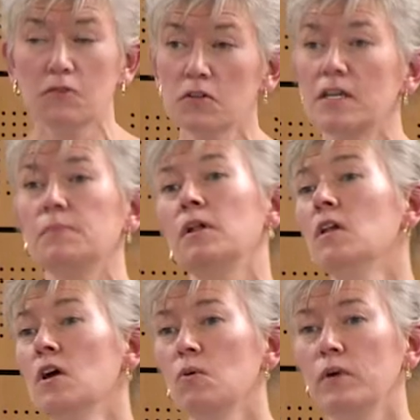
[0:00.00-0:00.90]
For example,
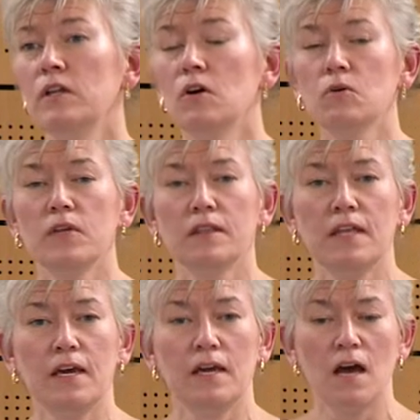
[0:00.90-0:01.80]
we know that
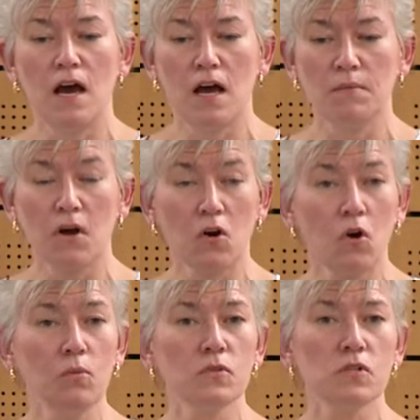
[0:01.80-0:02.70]
they um, are
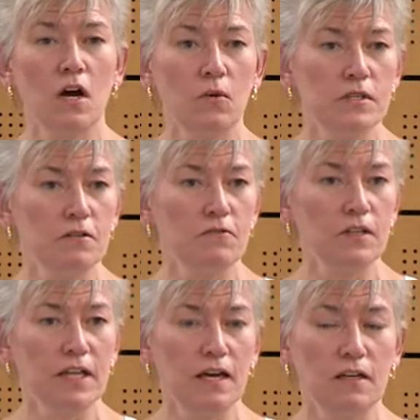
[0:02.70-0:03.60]
almost always
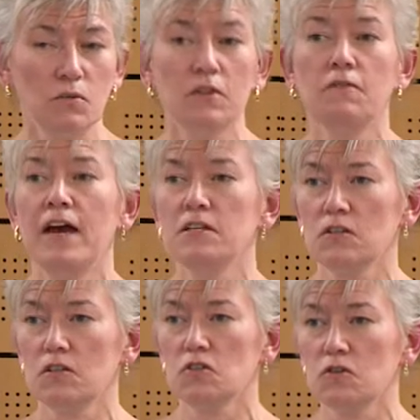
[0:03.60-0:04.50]
affiliated with the
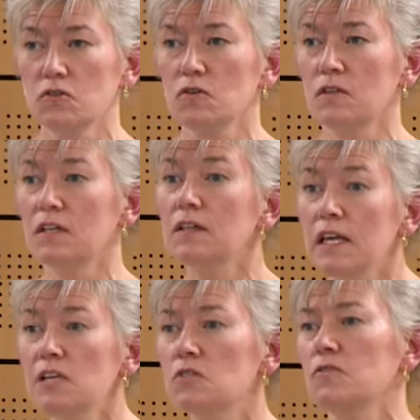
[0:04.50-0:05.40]
vasculature. So the
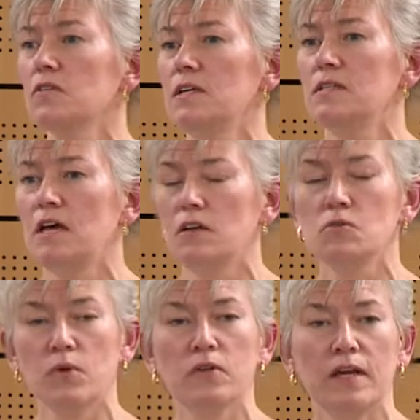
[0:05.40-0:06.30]
niche for these cells,
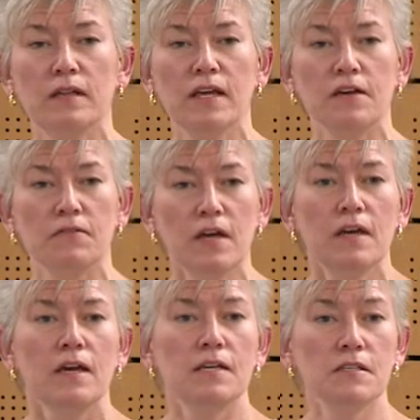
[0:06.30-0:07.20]
where they live,
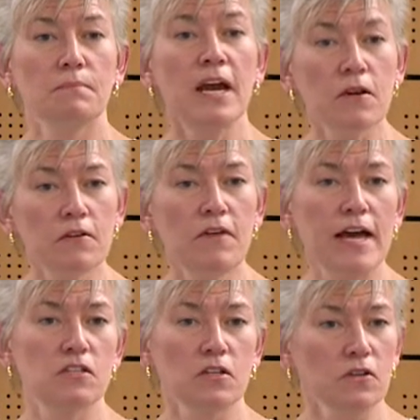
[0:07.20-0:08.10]
is a
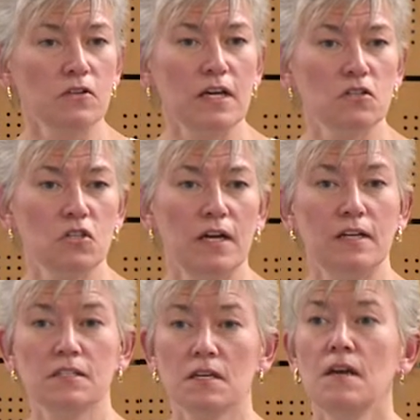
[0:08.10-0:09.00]
perivascular niche, and
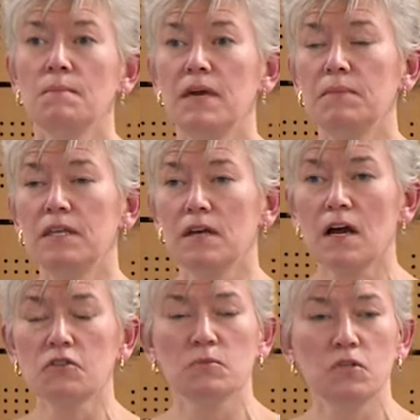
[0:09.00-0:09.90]
it's maybe the
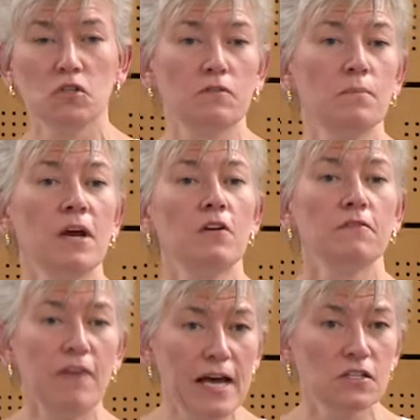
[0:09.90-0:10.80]
contribution of a
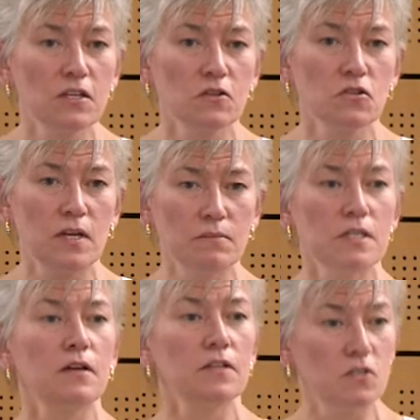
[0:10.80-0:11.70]
perivascular stem
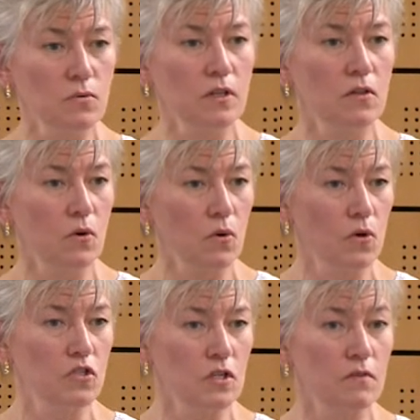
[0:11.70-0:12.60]
cell that's really the
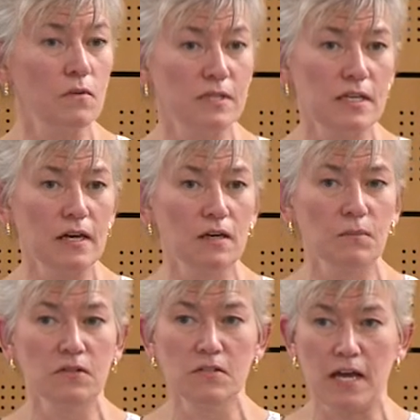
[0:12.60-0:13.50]
origin of a
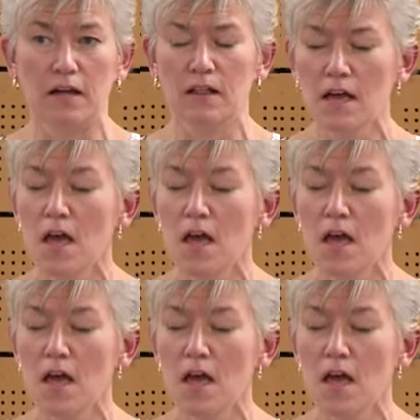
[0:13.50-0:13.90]
mesenchymal cell.